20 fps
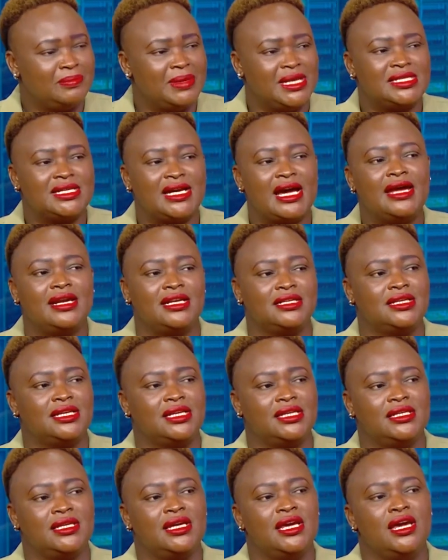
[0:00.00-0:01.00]
But
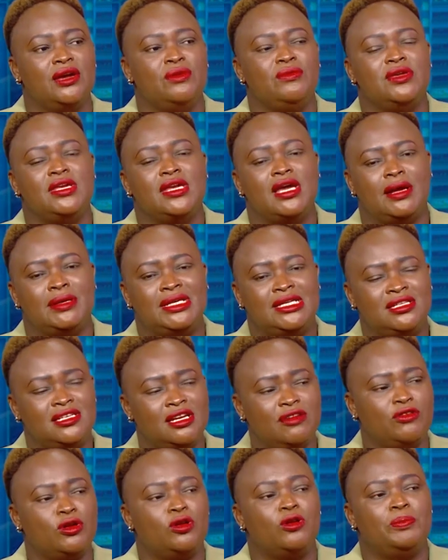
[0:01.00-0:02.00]
currently, we are
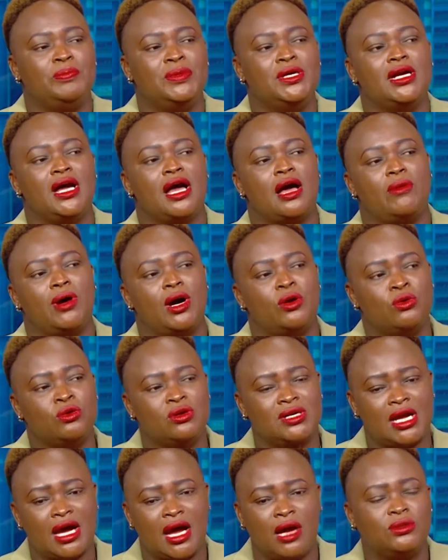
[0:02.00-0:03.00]
developing our
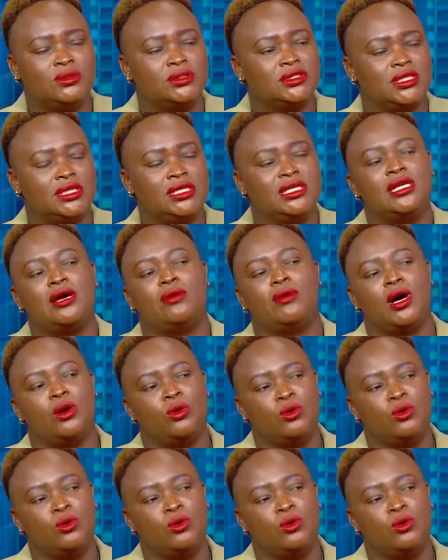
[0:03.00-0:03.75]
own house in our